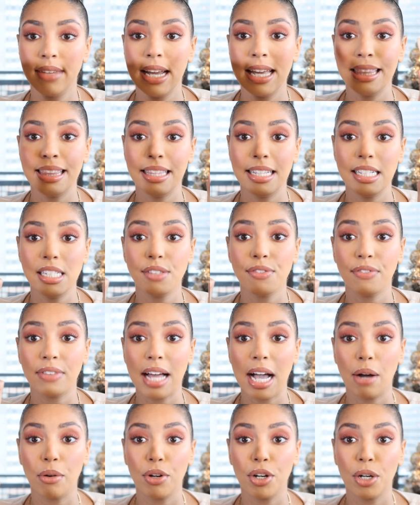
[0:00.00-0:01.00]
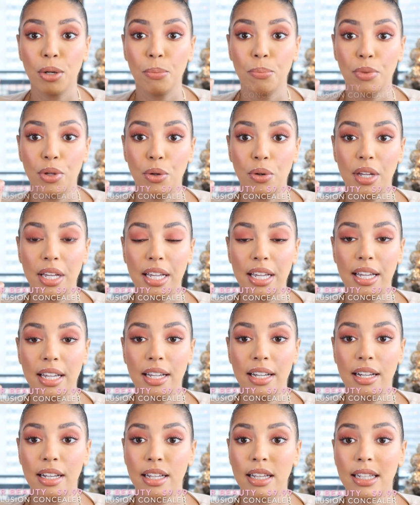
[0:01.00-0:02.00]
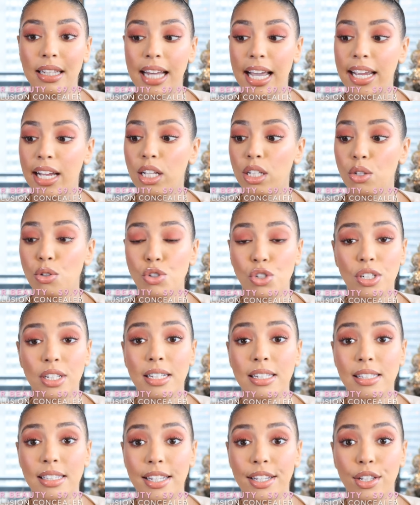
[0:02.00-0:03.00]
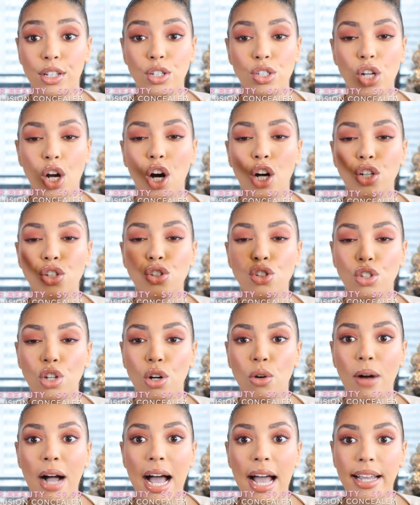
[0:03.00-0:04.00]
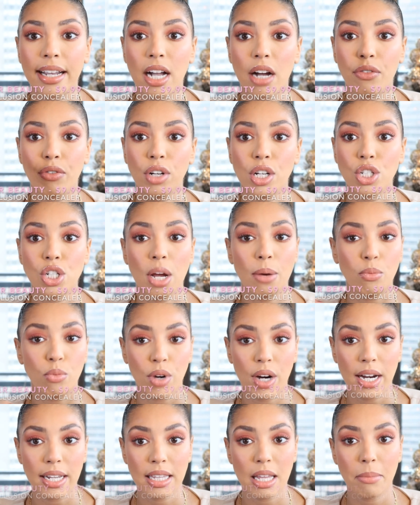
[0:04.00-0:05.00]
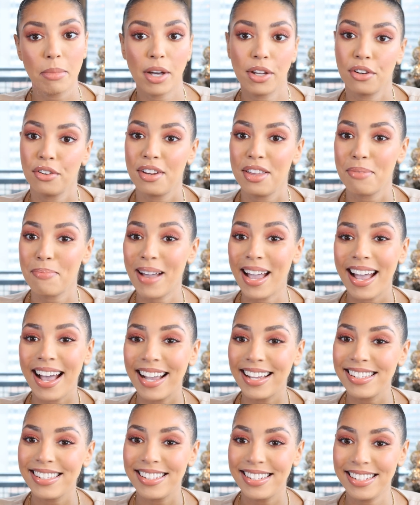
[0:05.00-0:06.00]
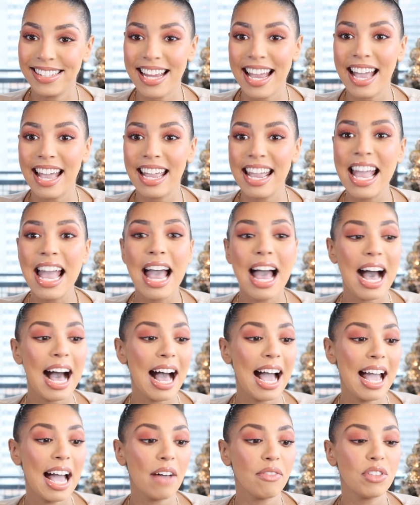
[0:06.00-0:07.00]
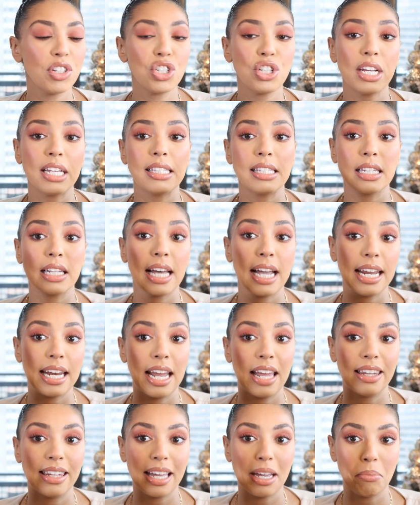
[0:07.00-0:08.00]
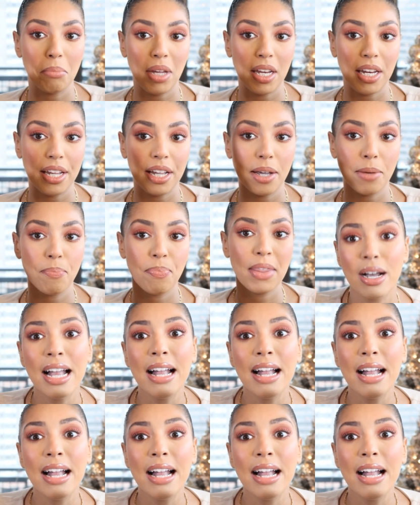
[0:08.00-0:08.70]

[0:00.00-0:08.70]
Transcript: these Flower Beauty light illusion concealers are so high coverage. I'm wearing them underneath my eyes today. I have the shades light and light medium.